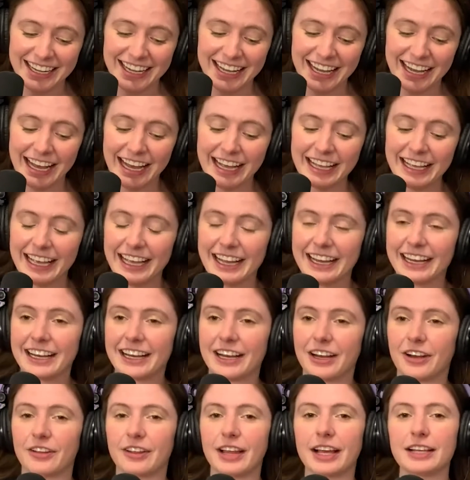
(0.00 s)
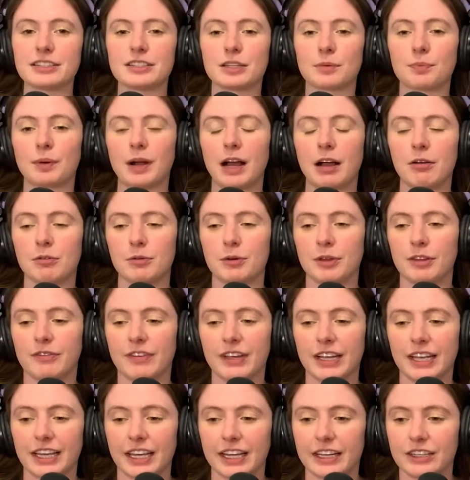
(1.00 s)
I hate it here. That's the problem with
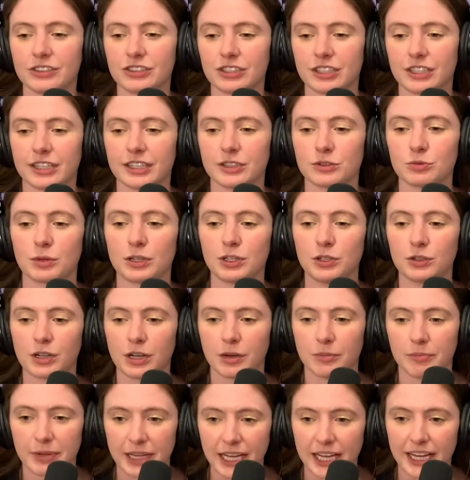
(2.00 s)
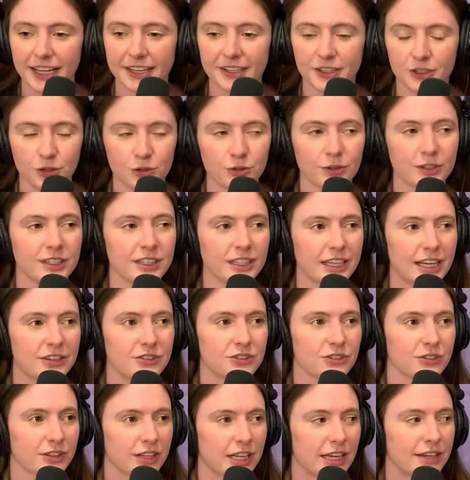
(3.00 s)
vacation is when you come back, you
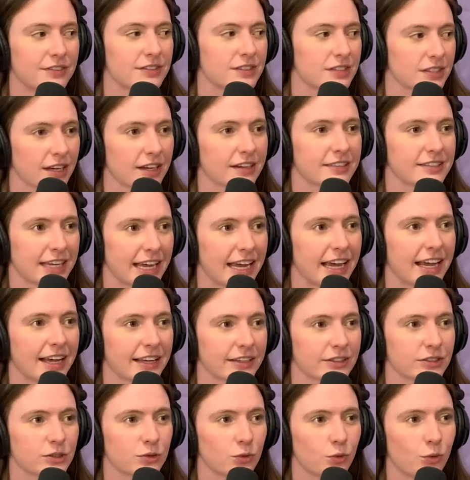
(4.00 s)
realize your life sucks ass.